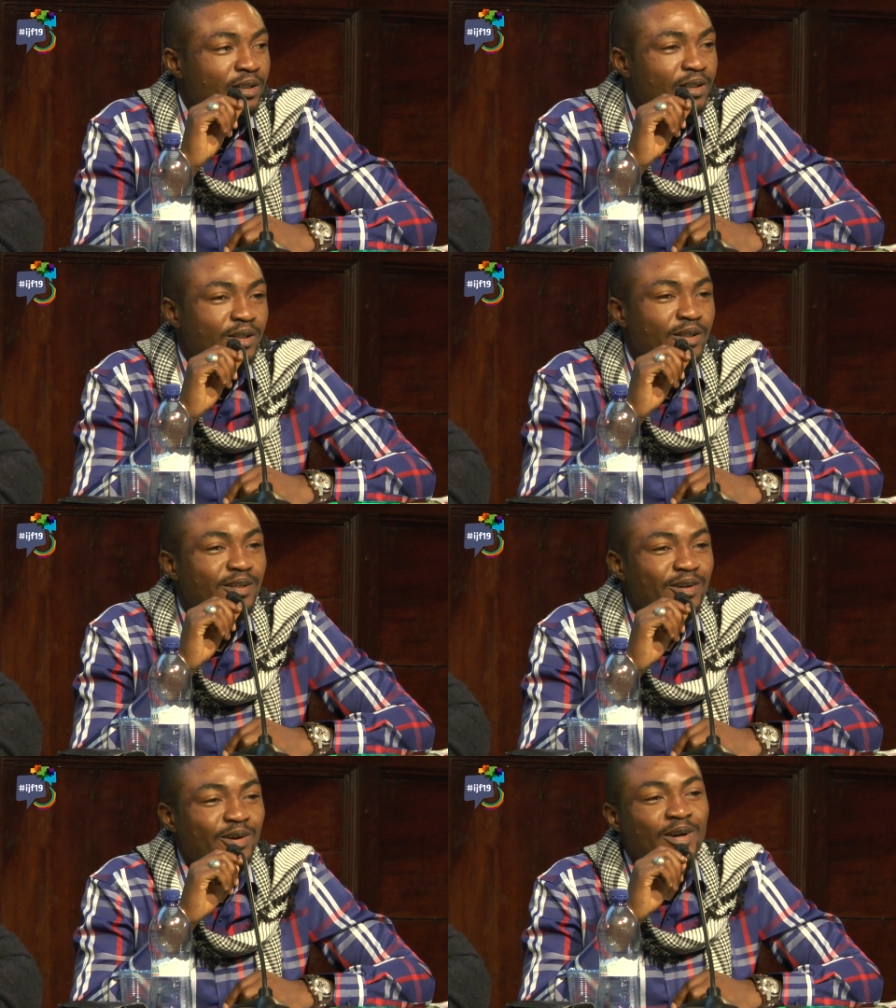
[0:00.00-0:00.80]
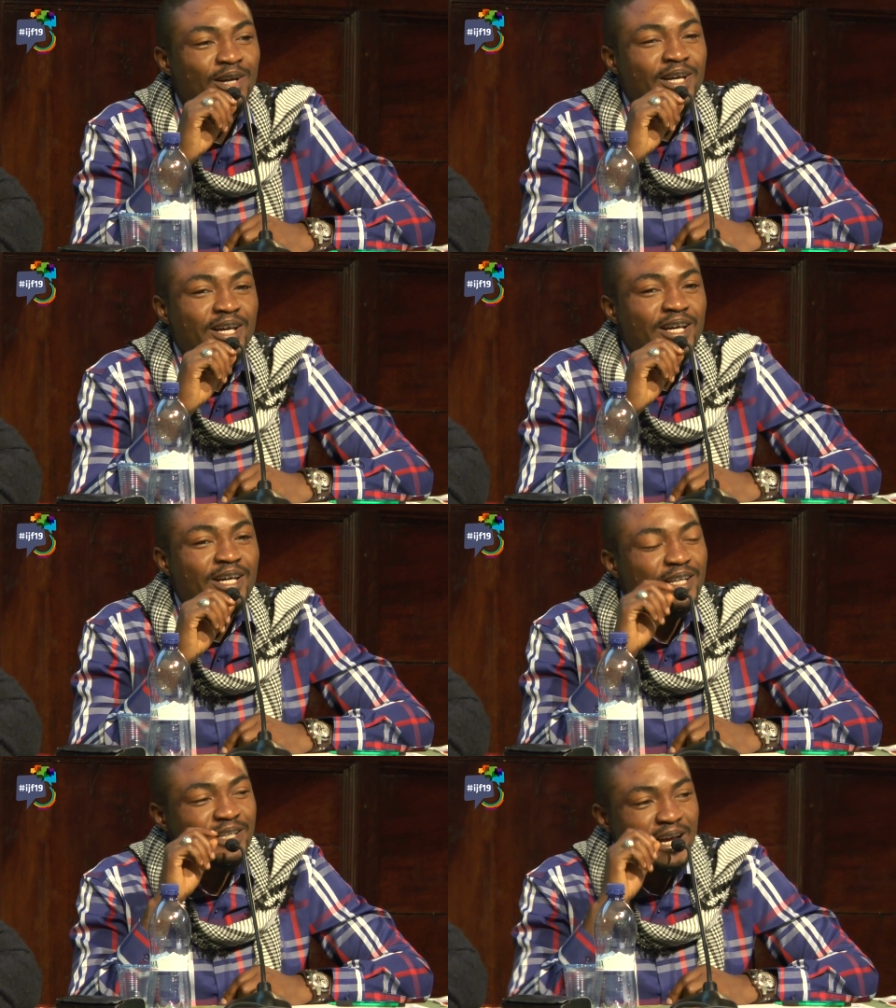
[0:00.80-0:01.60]
African
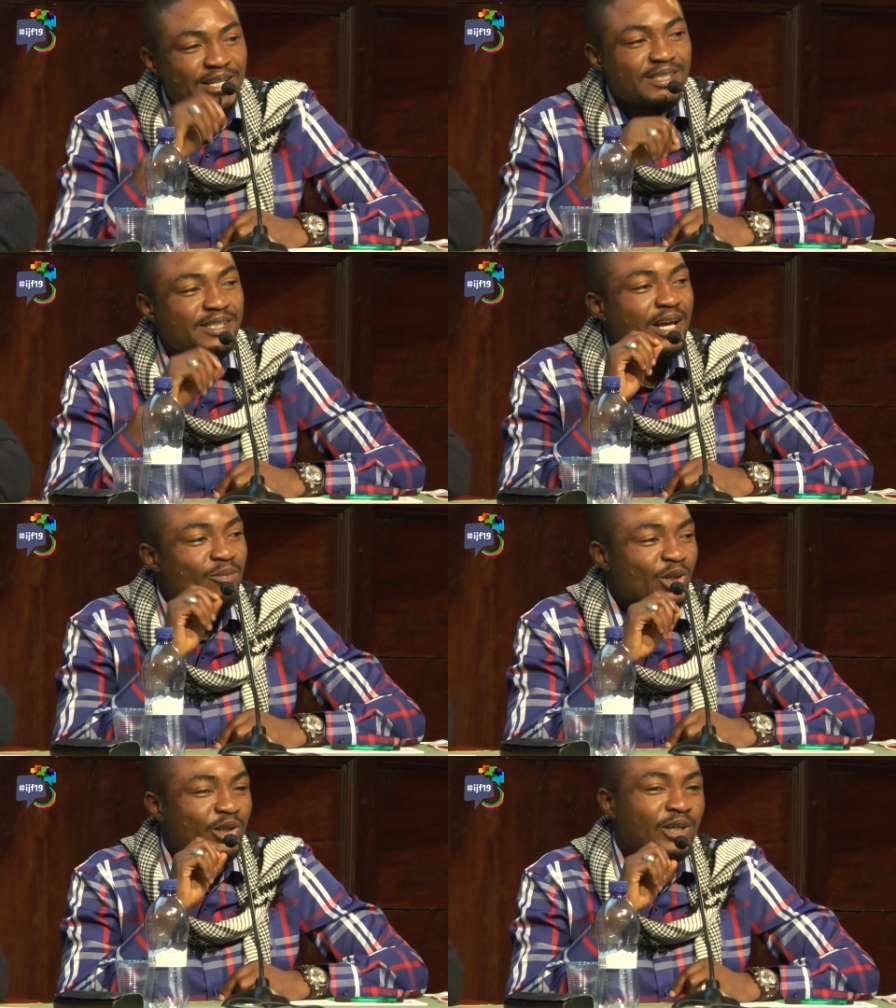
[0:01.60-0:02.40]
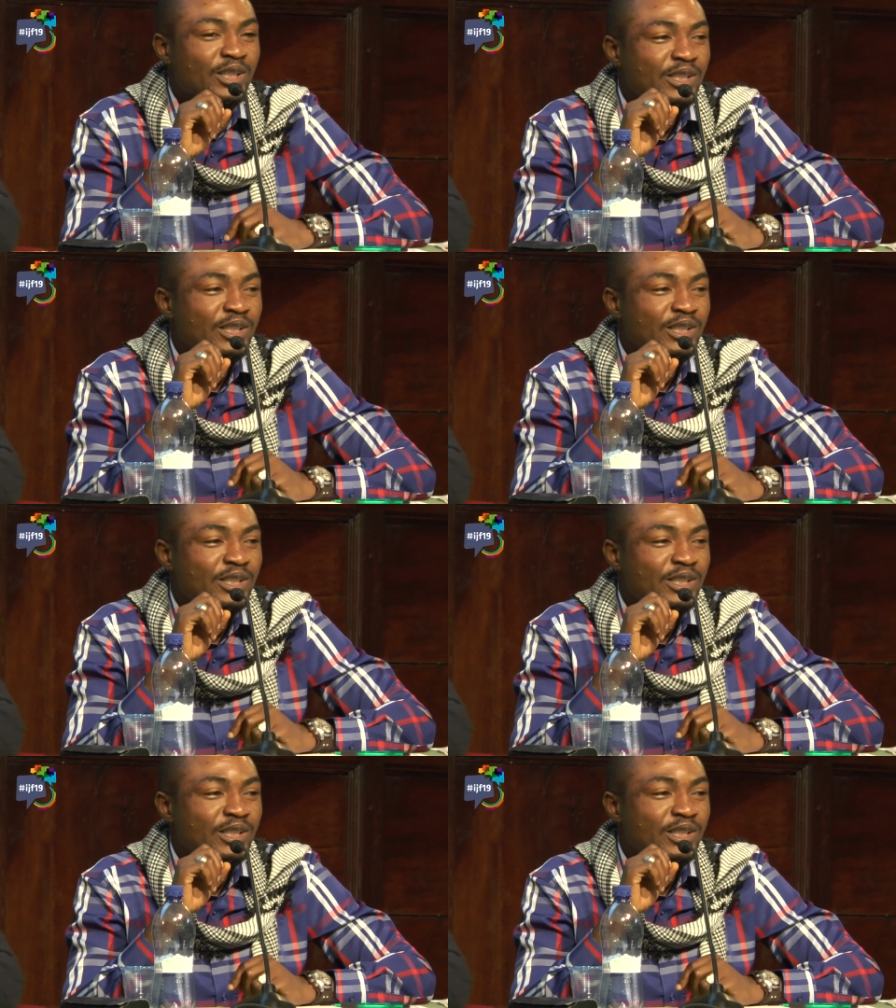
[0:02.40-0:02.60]
refugees to go through school.